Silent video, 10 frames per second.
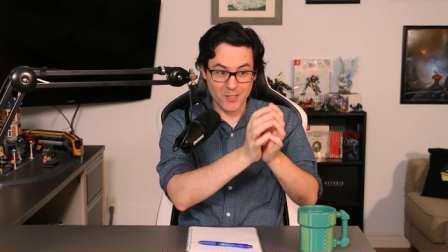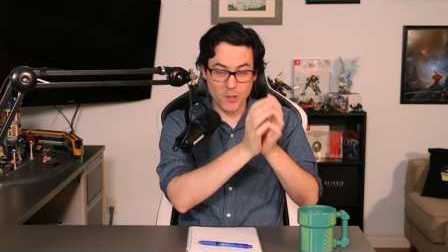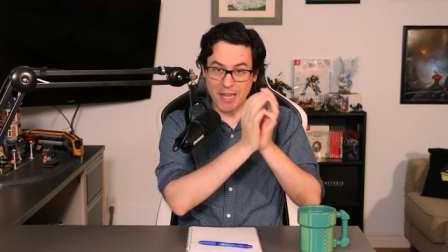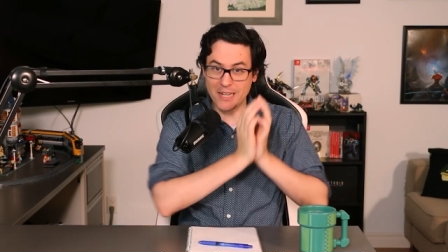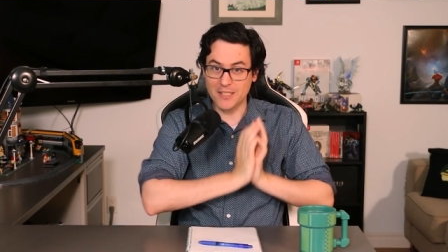
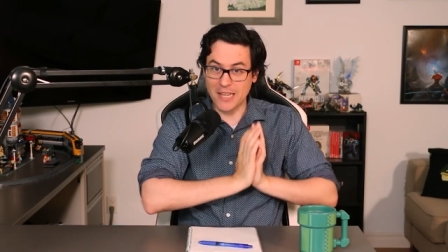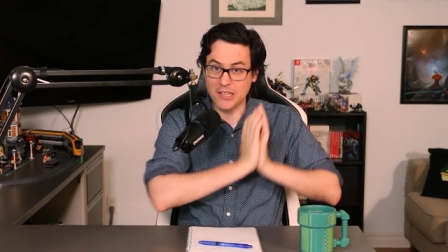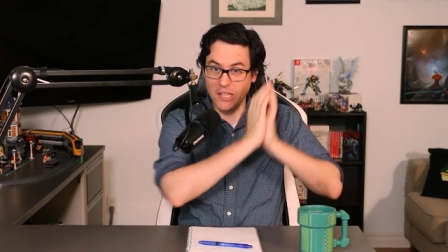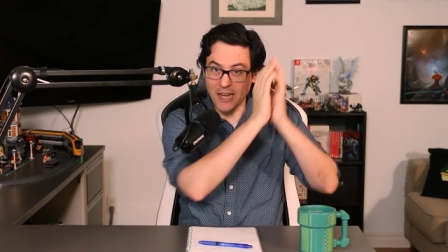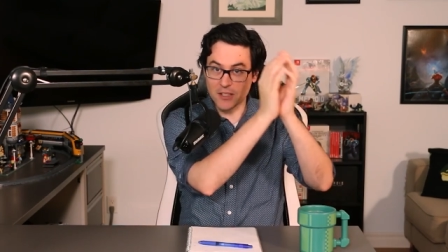So that is
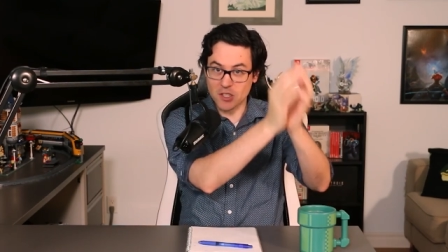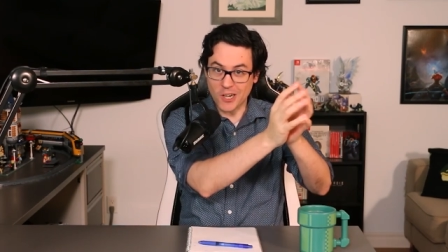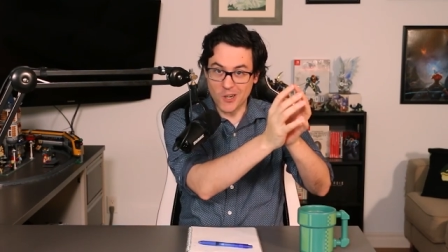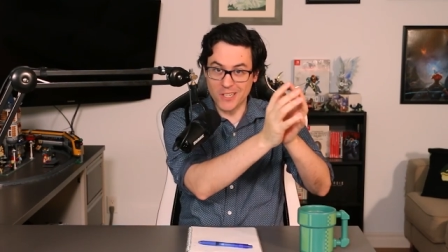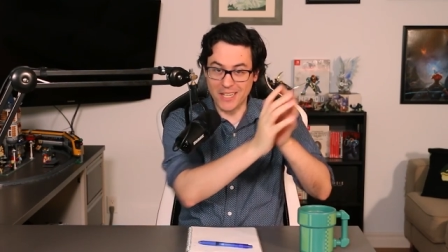like the next
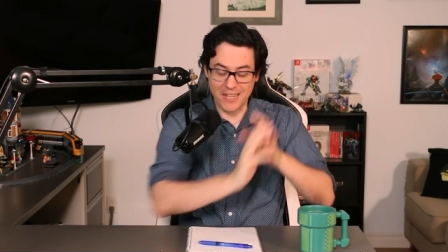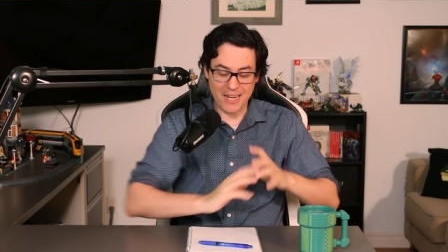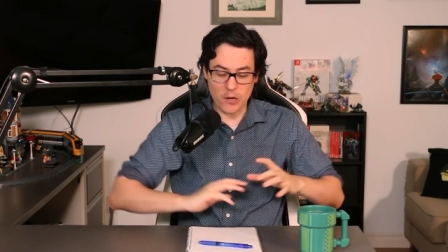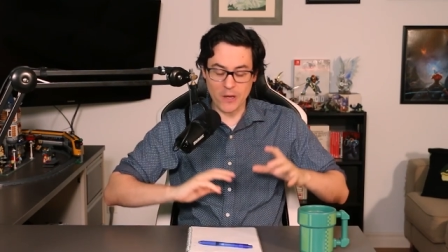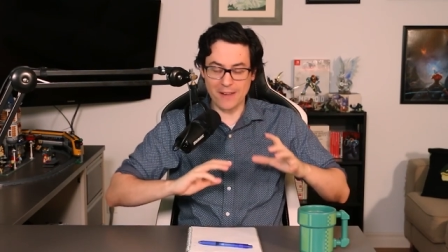target. And
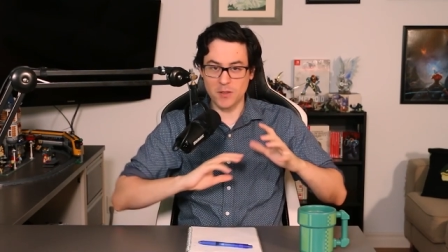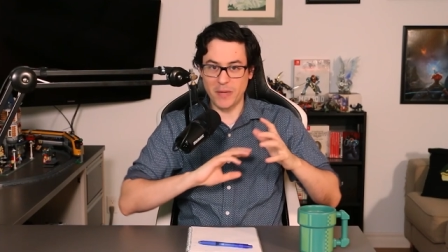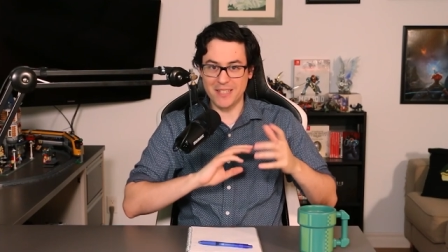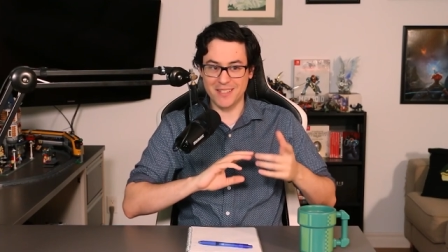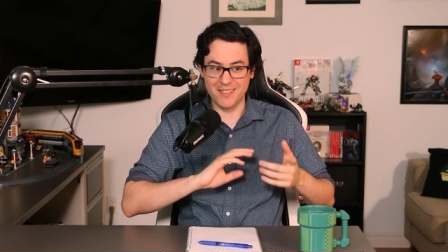now you have to
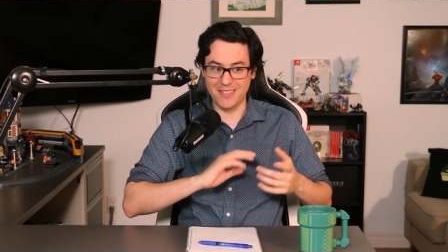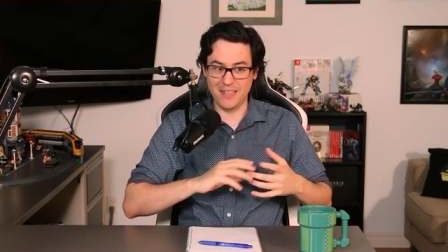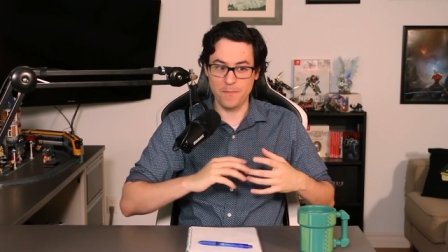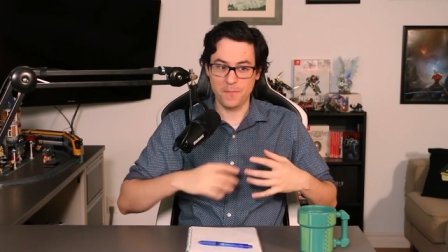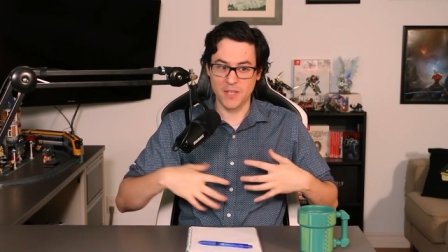
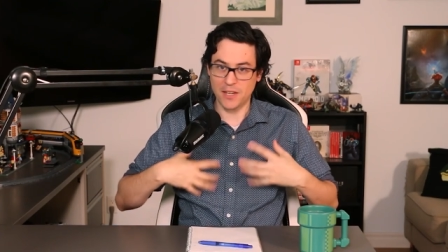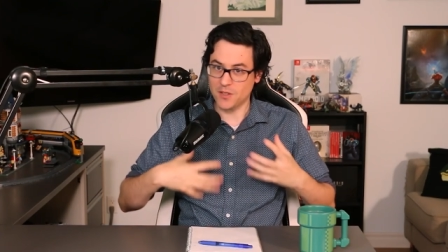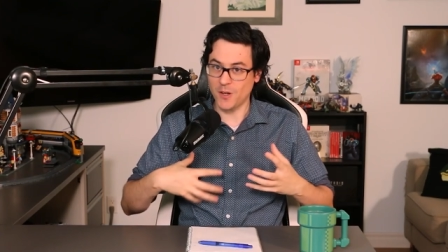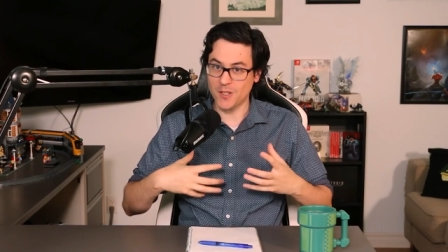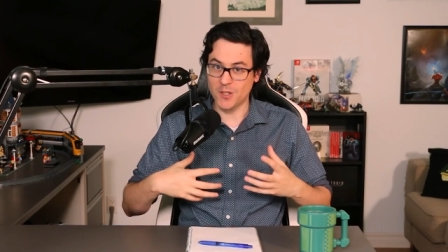basically,
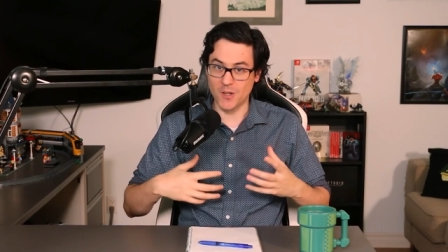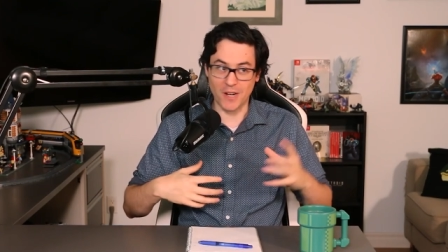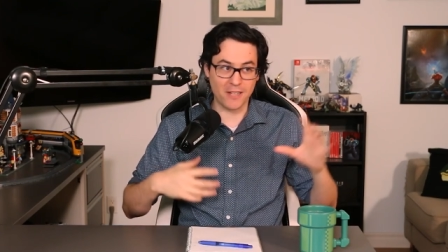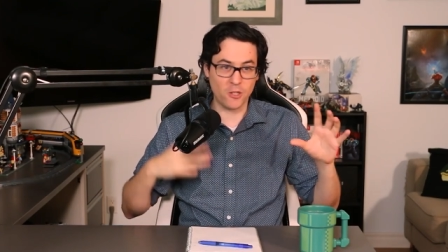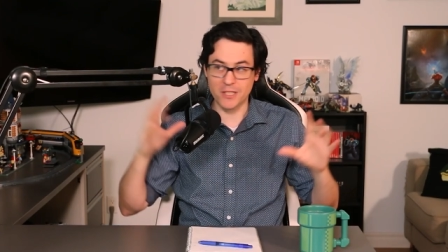as a
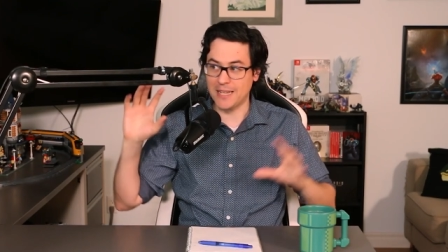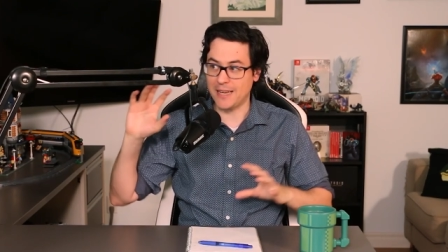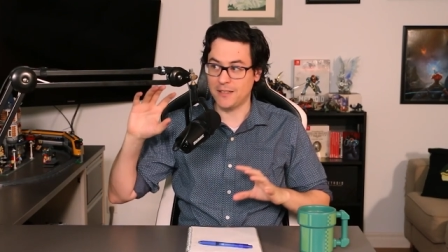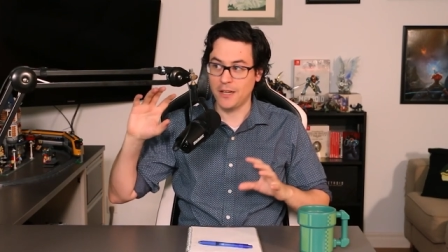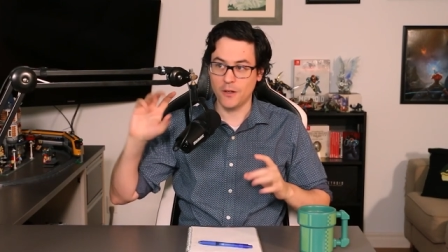hunter, I looked
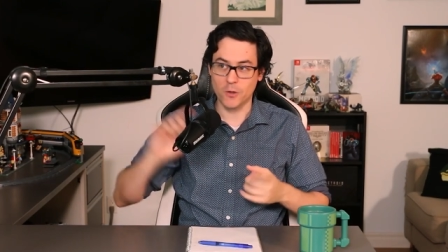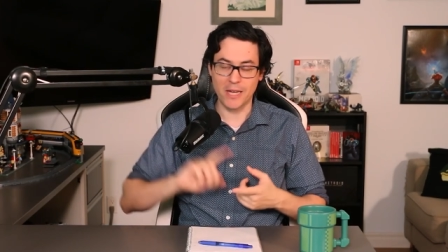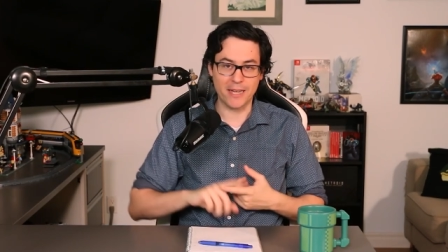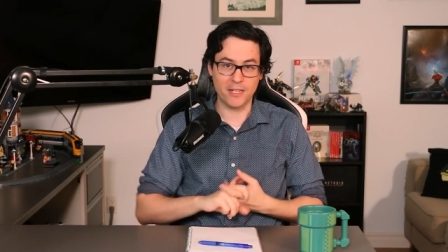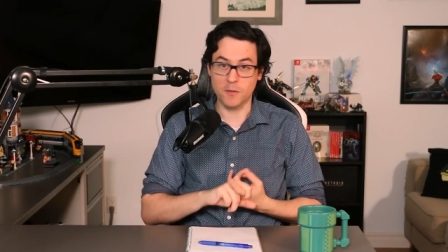at,
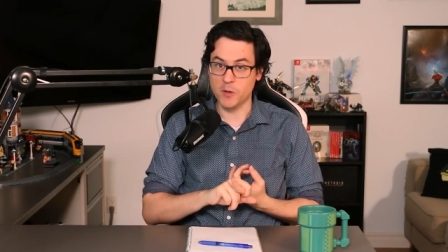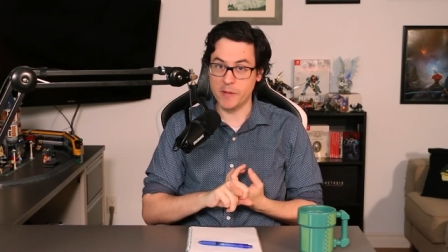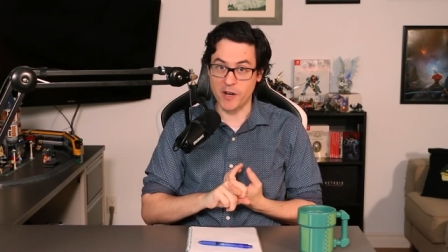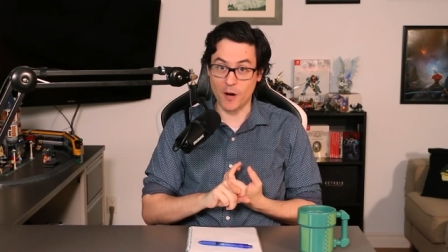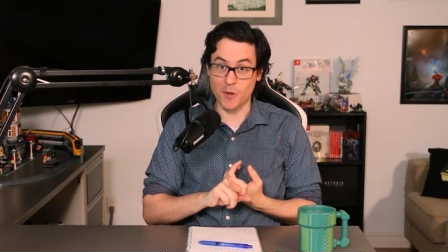okay, I can
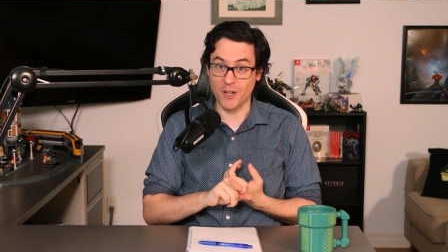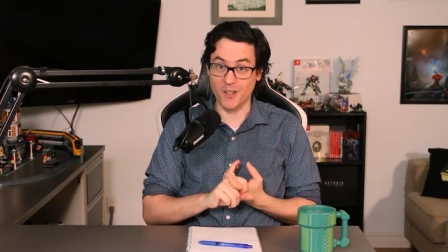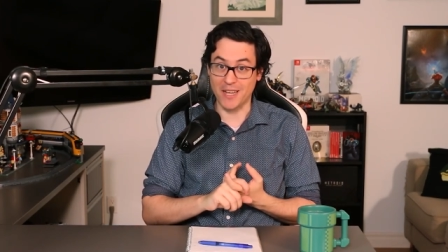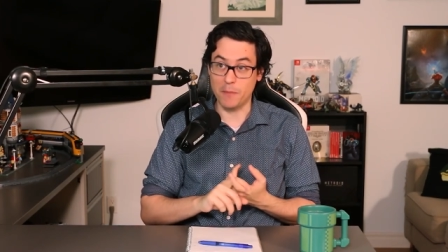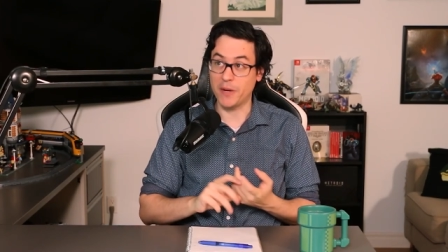upgrade my armor and
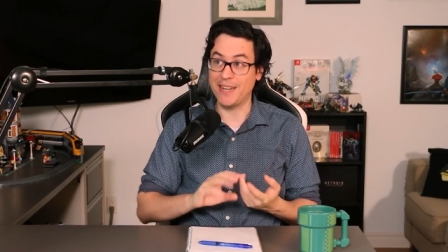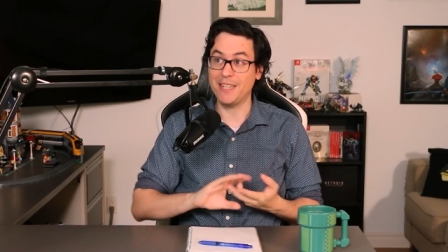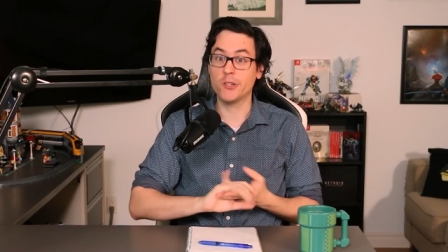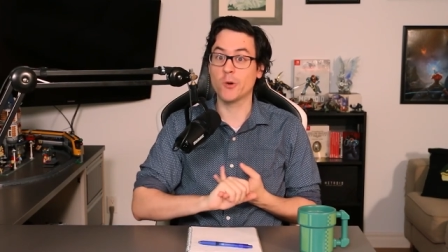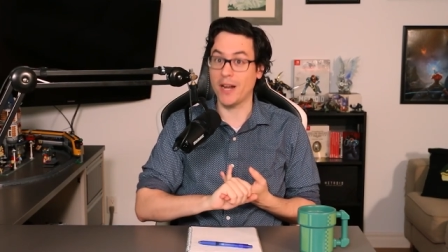all that, but I
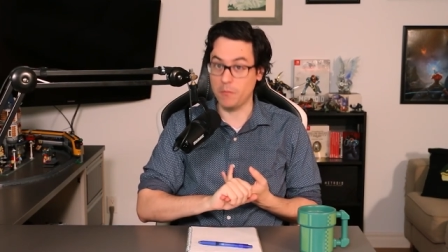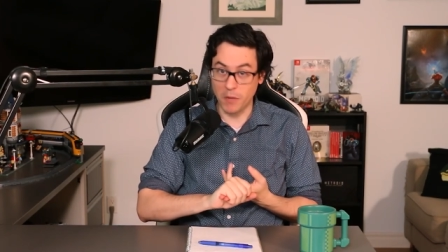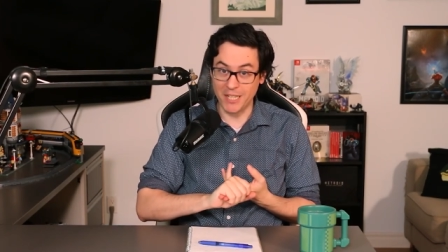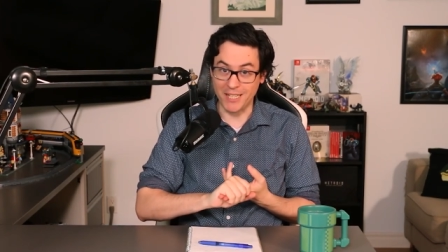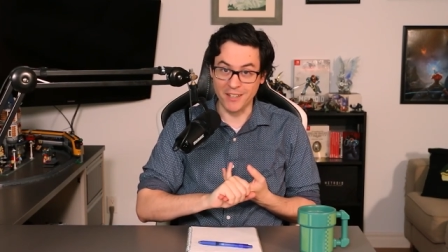need to grind
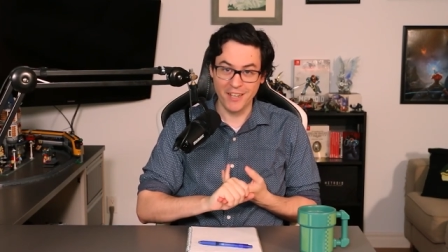money.